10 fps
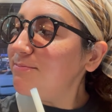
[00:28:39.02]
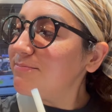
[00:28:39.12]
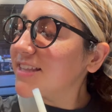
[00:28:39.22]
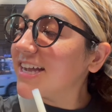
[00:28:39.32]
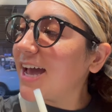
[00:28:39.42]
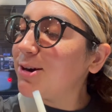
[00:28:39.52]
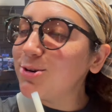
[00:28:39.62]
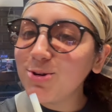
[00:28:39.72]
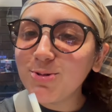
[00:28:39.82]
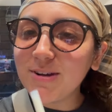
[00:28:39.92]
Like, I don't
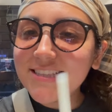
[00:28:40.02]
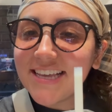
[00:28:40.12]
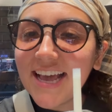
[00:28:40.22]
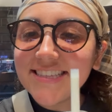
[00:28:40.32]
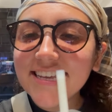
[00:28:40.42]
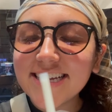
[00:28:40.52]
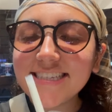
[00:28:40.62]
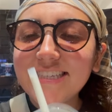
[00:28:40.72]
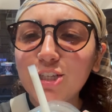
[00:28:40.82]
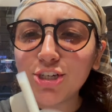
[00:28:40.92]
know, it's like a
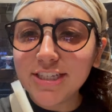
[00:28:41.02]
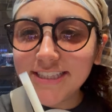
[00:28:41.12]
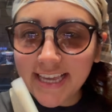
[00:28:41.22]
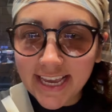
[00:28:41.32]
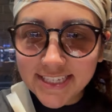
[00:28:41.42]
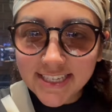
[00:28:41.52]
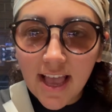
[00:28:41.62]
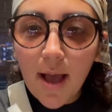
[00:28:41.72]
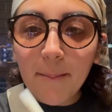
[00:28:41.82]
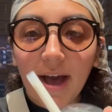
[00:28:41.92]
certain taste,
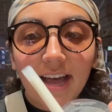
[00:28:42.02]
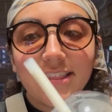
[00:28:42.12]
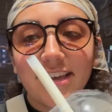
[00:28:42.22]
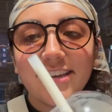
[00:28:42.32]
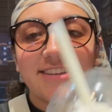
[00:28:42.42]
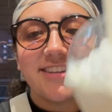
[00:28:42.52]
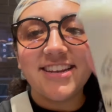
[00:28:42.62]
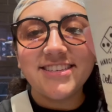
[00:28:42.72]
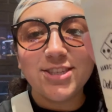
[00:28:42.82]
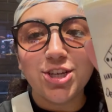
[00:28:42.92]
but I like it.
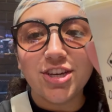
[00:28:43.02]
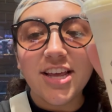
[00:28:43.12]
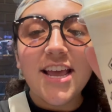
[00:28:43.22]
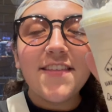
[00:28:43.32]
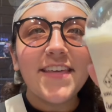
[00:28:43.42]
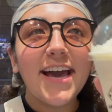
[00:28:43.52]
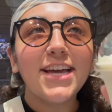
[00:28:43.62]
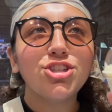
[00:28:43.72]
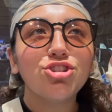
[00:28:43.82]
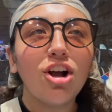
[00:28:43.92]
This is good. They had
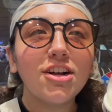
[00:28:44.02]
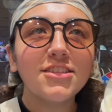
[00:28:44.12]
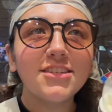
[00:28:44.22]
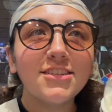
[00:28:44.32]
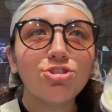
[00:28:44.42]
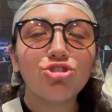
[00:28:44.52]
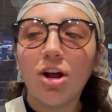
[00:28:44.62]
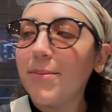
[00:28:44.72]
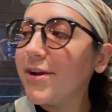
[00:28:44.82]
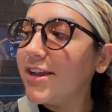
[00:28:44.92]
chocolate,
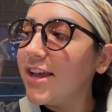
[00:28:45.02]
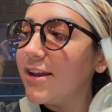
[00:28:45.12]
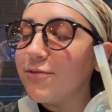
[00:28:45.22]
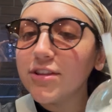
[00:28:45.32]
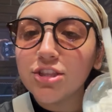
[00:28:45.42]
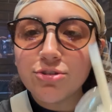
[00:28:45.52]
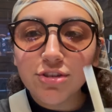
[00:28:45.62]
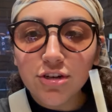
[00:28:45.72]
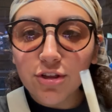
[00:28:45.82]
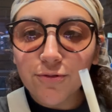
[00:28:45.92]
strawberry, and I feel like there's
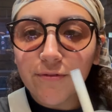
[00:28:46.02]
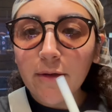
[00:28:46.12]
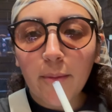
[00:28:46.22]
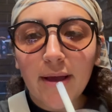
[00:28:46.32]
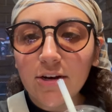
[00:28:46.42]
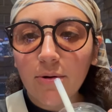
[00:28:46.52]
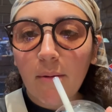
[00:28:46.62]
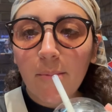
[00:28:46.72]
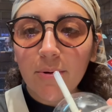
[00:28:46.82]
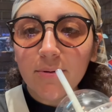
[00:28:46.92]
another flavor, but I don't
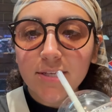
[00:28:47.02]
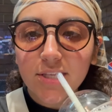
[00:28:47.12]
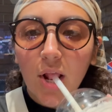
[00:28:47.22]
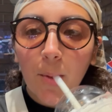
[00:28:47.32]
remember what it was.